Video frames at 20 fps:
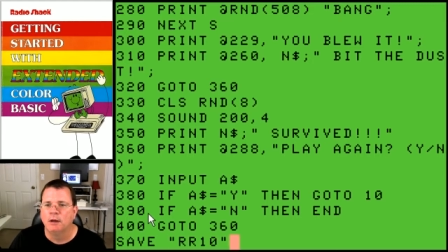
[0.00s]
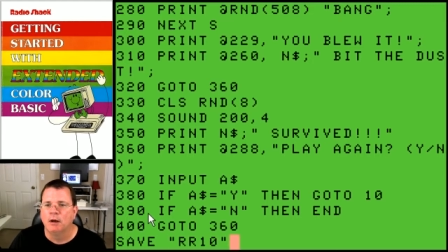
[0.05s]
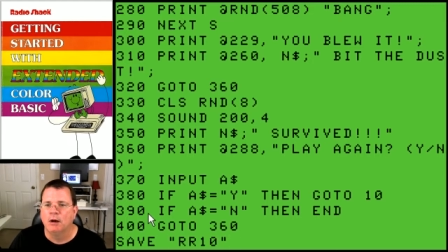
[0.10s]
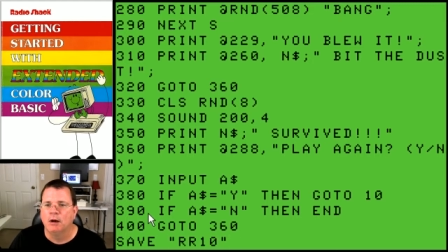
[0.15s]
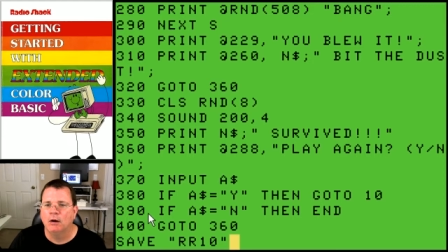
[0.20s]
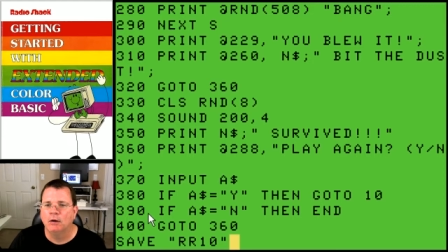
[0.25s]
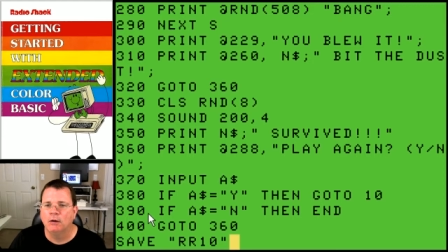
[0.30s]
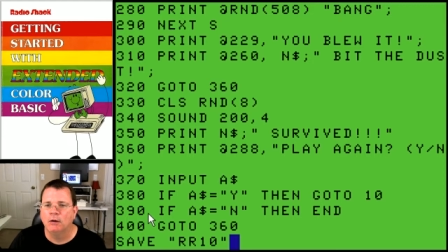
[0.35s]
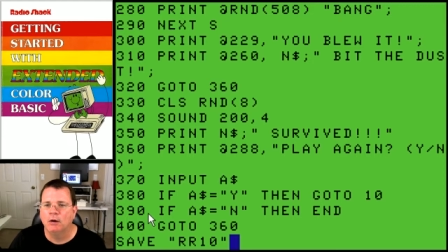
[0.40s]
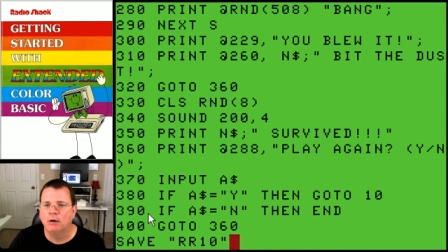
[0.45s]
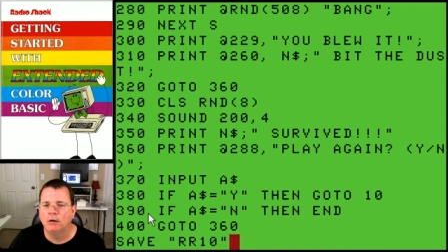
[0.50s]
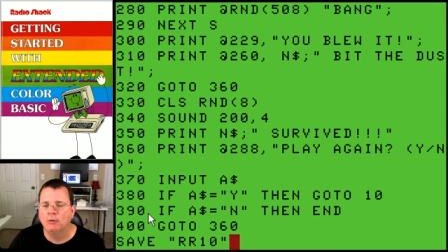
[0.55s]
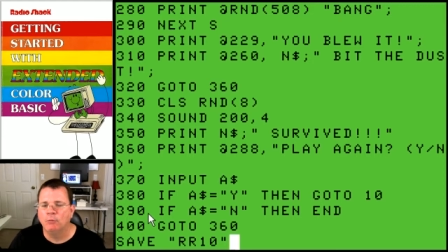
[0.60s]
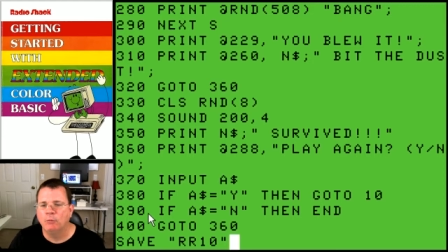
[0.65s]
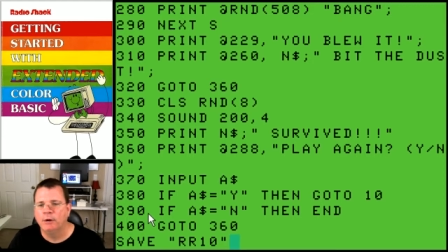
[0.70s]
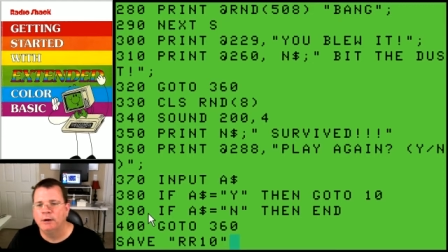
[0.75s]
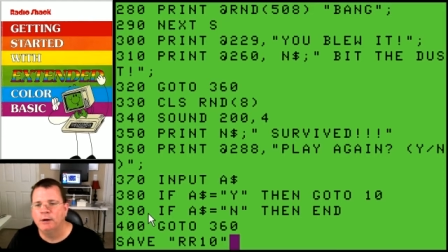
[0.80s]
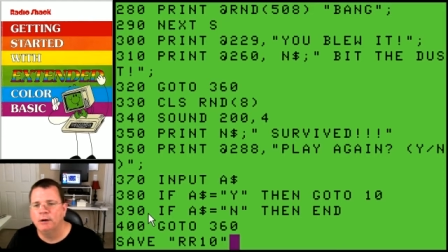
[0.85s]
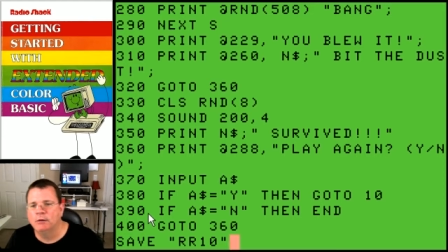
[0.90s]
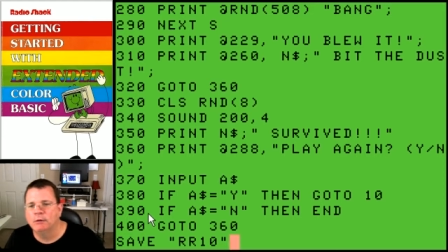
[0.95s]

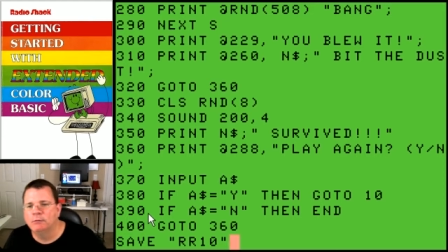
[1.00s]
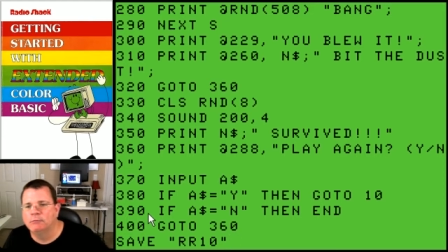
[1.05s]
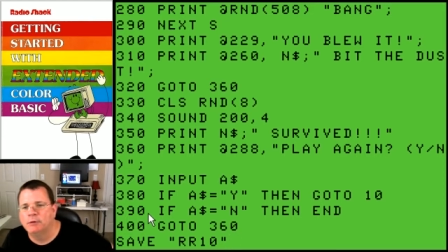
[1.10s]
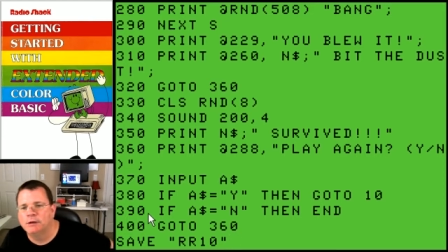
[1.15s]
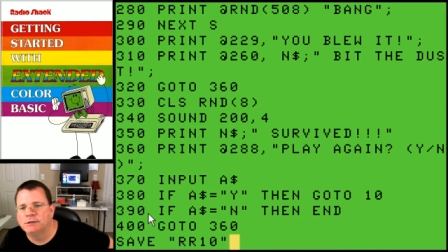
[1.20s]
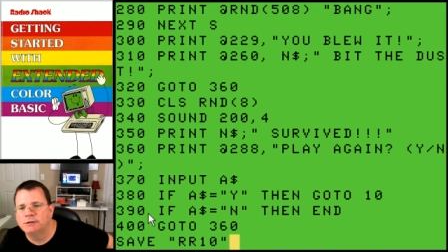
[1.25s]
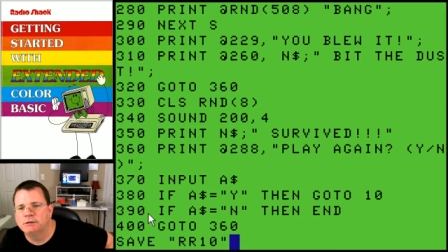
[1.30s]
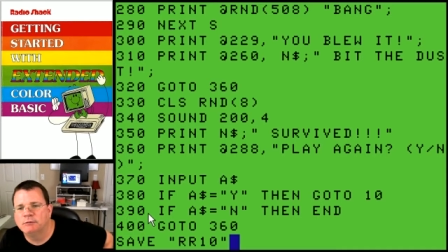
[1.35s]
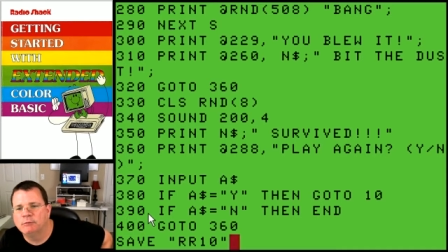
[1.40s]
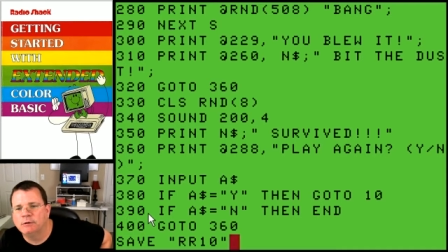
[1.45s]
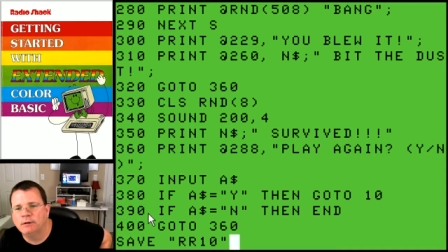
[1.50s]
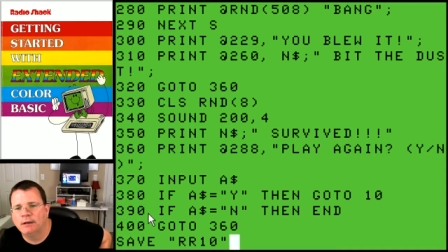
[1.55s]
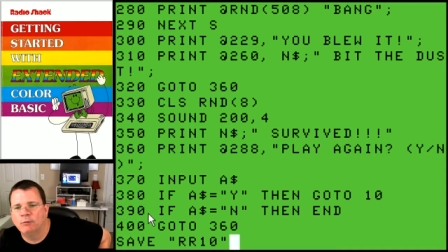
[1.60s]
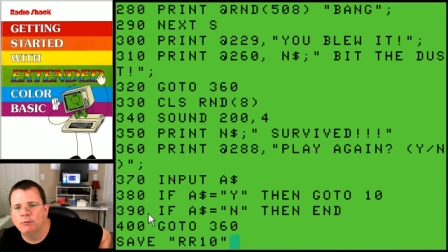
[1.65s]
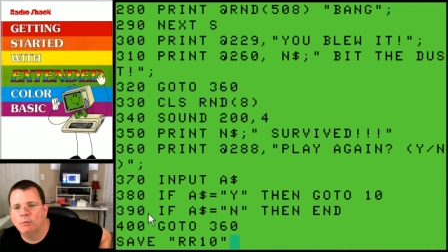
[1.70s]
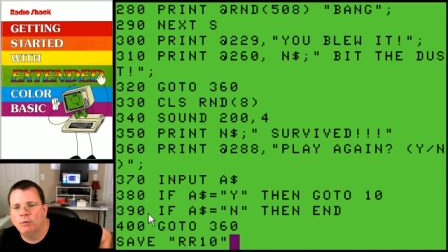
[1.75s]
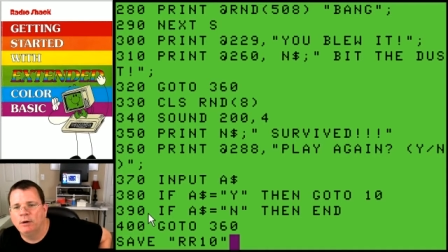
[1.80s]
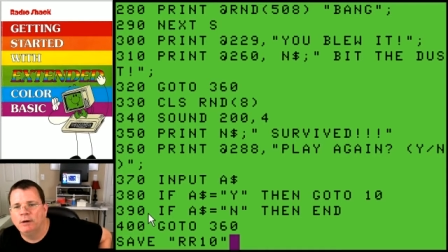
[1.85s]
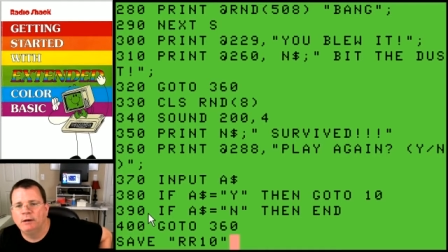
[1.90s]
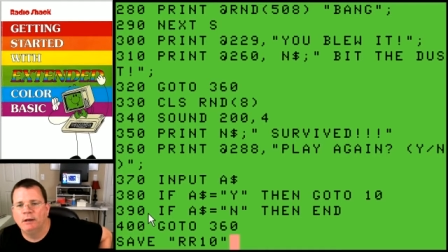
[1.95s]
RR10, Russian
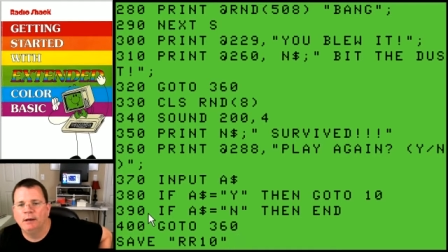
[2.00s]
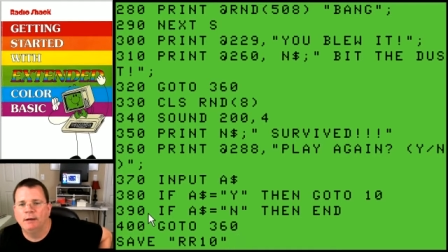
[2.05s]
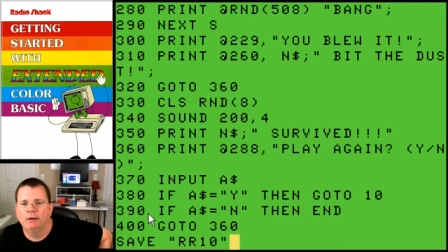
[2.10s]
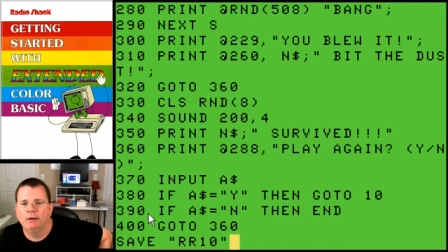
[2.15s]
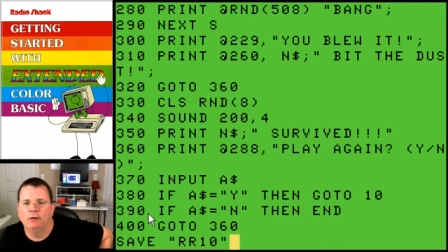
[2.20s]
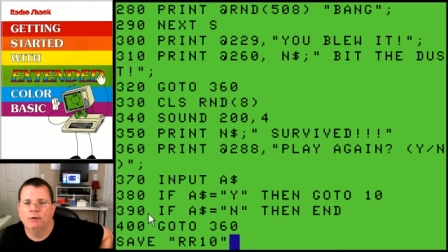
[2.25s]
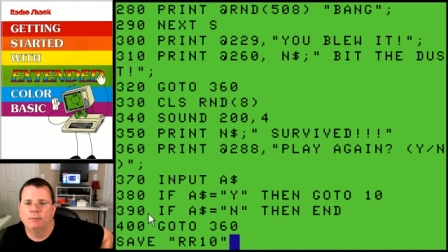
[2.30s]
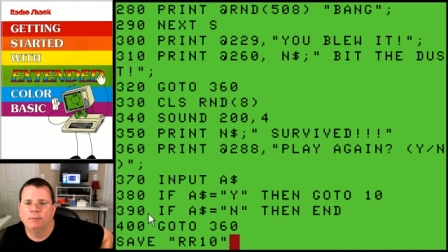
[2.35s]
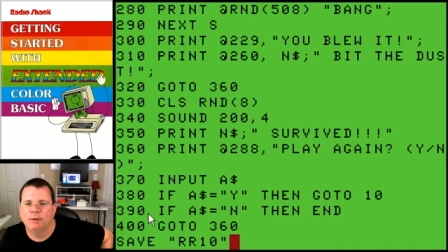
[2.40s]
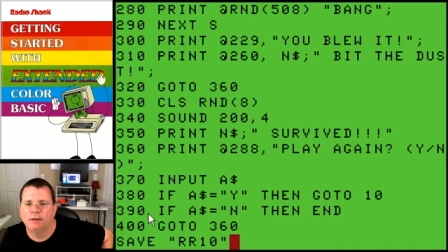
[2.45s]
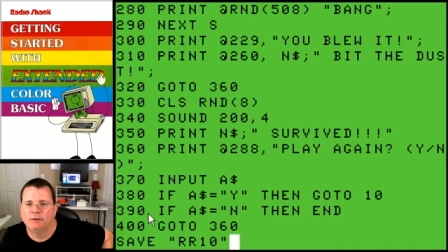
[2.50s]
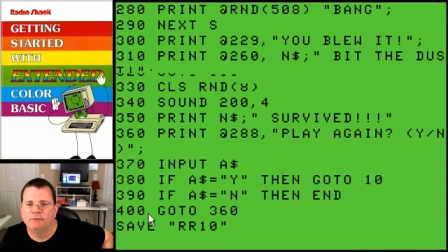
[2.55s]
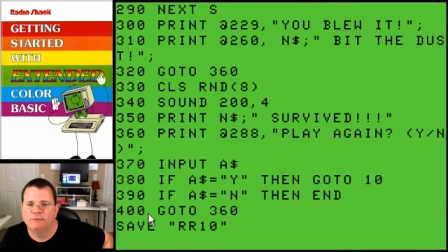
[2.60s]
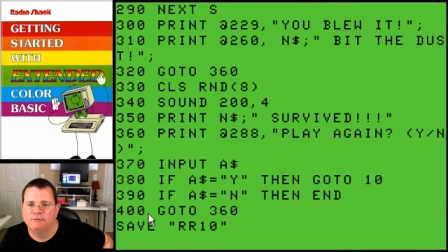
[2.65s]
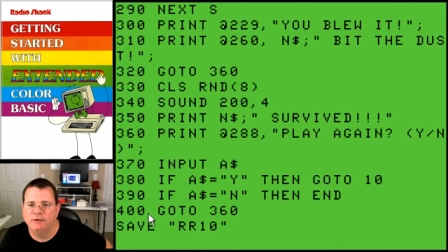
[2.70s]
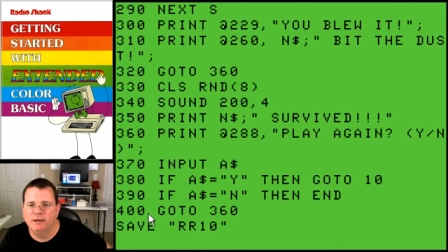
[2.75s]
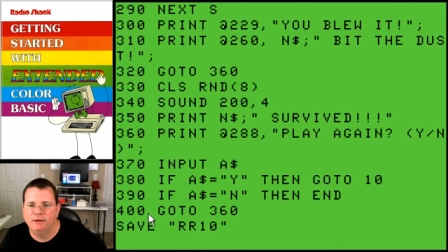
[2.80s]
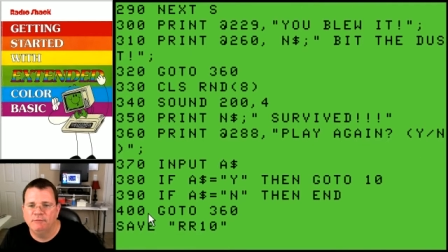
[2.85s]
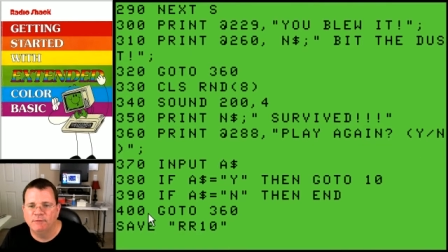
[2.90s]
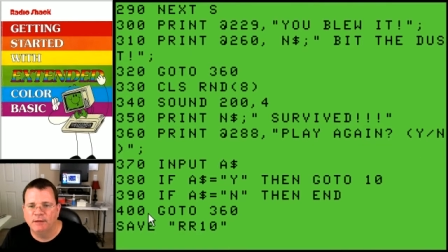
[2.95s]
Roulette 1.0. I'm going to
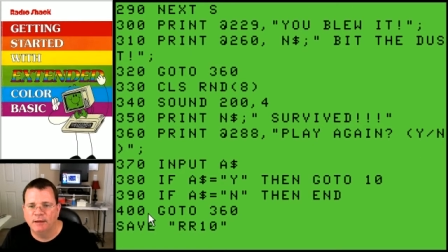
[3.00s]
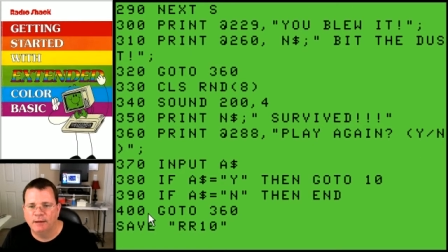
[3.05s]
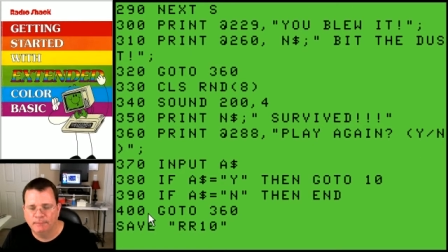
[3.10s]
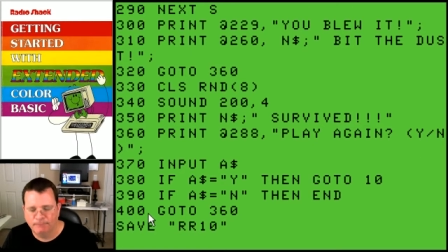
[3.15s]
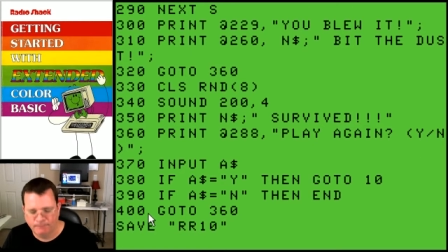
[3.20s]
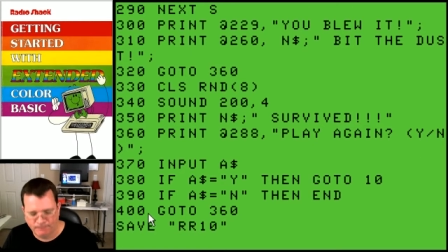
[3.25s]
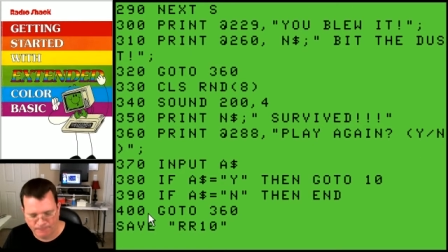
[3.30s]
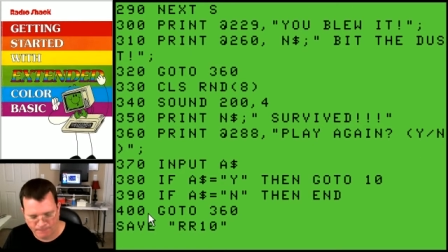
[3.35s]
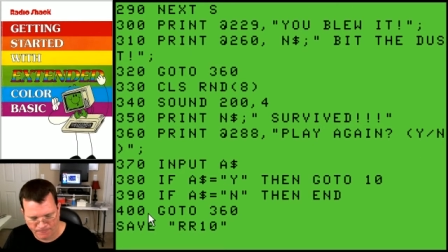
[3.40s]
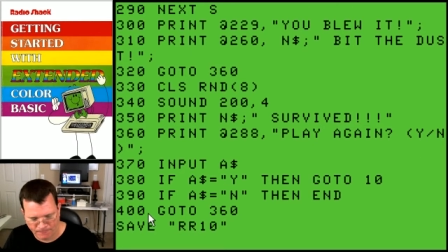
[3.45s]
save that.